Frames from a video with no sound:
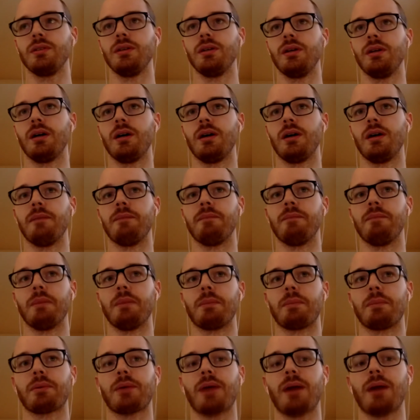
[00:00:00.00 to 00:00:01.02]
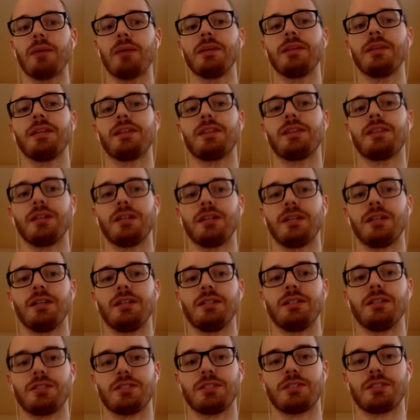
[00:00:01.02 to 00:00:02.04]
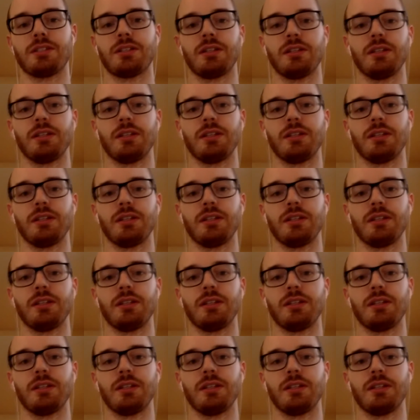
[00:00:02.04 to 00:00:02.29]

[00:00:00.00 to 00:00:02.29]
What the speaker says: But probably that thing is just going